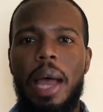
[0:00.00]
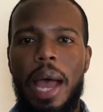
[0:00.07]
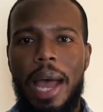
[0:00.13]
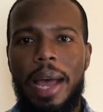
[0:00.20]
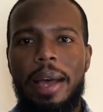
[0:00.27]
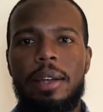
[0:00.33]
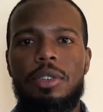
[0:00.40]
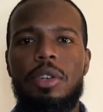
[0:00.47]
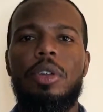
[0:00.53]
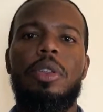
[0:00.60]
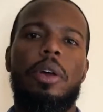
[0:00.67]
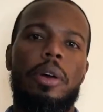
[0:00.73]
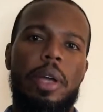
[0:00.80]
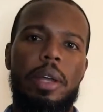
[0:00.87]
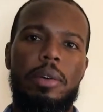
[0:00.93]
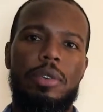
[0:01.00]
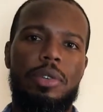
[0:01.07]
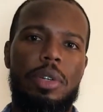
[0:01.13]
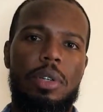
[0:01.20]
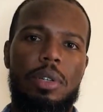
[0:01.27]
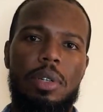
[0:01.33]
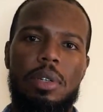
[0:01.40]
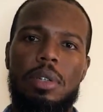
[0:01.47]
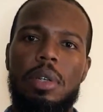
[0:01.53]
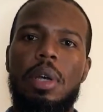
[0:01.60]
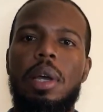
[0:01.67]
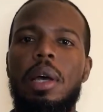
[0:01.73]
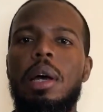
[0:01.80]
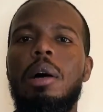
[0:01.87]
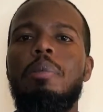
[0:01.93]
Add to their energy. Just
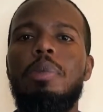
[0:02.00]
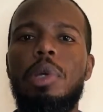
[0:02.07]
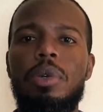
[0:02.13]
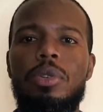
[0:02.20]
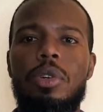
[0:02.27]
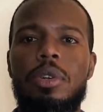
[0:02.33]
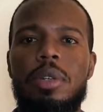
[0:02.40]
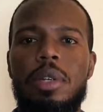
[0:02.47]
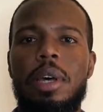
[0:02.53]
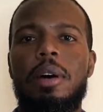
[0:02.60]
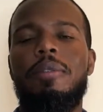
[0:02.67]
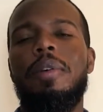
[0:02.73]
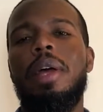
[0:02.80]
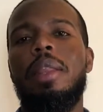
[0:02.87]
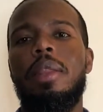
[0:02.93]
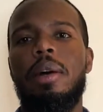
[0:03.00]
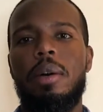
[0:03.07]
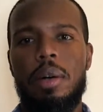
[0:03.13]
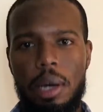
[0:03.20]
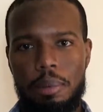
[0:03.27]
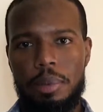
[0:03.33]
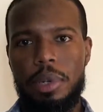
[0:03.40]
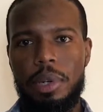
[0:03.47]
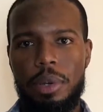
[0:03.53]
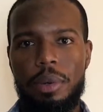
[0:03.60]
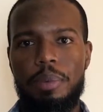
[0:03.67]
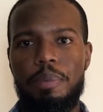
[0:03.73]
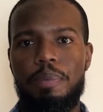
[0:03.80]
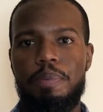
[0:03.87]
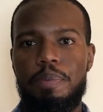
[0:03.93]
amuse yourself and they'll come to you.
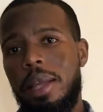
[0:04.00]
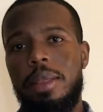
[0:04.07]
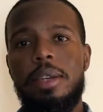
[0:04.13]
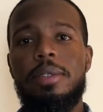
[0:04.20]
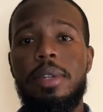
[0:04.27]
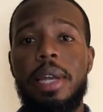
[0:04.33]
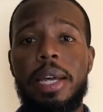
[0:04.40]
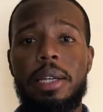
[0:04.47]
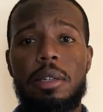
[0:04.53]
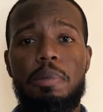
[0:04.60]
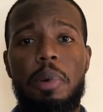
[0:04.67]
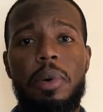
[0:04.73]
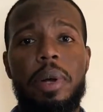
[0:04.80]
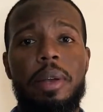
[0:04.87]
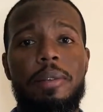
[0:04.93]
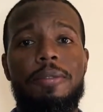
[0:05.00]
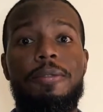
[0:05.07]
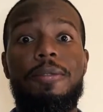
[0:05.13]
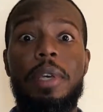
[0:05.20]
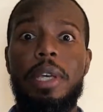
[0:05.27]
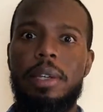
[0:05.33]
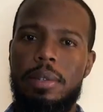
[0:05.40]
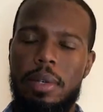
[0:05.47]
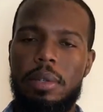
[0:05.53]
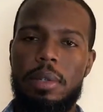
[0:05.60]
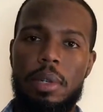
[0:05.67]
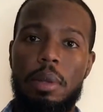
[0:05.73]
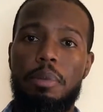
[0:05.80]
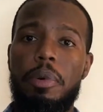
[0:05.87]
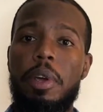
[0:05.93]
And this next point feeds
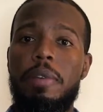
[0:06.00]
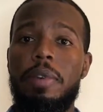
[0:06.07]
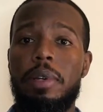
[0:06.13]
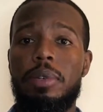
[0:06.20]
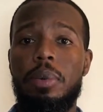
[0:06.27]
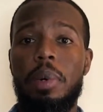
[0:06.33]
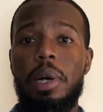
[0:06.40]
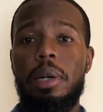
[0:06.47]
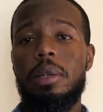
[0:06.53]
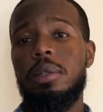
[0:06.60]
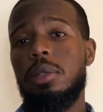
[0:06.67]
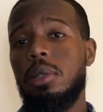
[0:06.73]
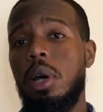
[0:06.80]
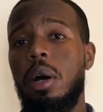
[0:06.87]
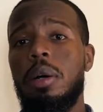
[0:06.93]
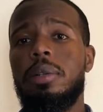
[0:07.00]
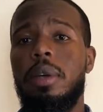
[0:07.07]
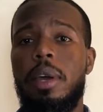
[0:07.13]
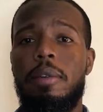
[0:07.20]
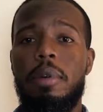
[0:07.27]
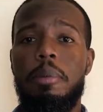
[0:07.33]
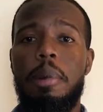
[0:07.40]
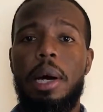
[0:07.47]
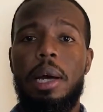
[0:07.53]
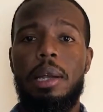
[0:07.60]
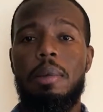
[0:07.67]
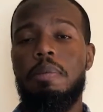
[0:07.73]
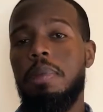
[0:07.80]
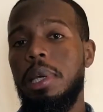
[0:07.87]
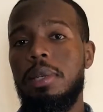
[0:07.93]
into the previous one. Talk to
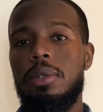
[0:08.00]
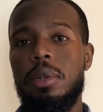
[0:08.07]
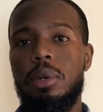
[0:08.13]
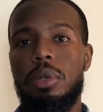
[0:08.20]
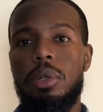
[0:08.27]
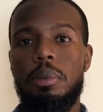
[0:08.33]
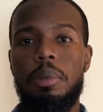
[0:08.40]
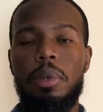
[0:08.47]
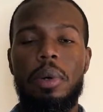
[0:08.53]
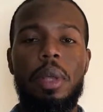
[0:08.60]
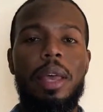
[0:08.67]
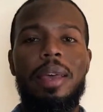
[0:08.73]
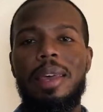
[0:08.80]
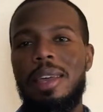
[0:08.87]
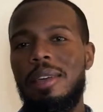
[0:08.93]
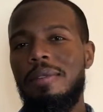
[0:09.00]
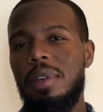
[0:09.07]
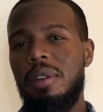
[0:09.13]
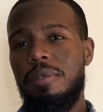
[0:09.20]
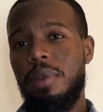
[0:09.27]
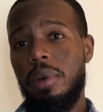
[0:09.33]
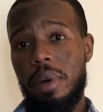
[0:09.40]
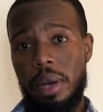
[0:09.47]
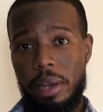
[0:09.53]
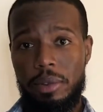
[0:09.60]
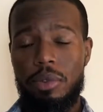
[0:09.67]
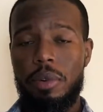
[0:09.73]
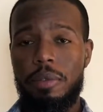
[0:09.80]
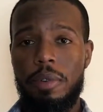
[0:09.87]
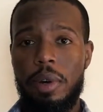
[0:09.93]
everybody. Be sociable. Even if you're an
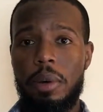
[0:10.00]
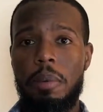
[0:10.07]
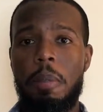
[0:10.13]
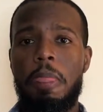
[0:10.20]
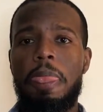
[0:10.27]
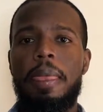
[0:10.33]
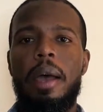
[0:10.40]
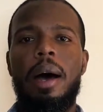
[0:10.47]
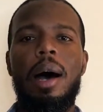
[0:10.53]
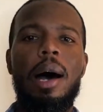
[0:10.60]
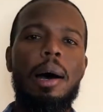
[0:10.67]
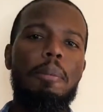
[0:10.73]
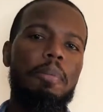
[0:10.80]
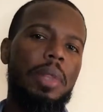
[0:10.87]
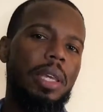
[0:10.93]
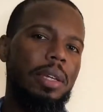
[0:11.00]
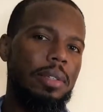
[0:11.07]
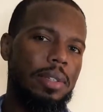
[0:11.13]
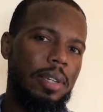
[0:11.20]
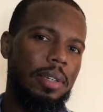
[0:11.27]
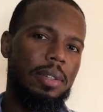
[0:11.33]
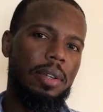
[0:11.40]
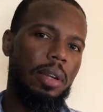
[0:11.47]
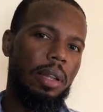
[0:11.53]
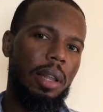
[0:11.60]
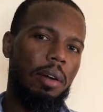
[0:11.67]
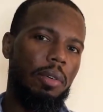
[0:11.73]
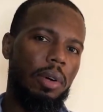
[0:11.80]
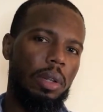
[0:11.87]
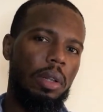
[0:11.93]
introvert, up the intensity
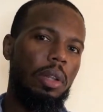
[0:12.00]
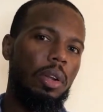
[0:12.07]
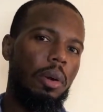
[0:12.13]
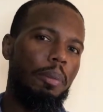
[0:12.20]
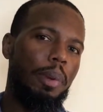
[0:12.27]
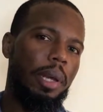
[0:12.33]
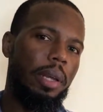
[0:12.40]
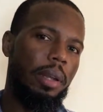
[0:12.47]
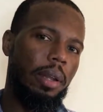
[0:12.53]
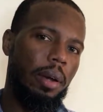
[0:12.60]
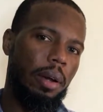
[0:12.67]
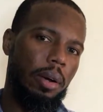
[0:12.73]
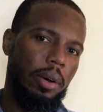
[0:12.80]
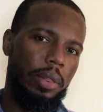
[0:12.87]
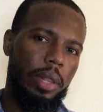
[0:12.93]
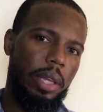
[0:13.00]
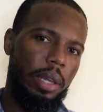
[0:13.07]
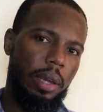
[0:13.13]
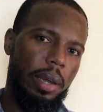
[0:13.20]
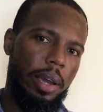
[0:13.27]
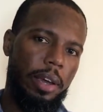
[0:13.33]
level a little bit on the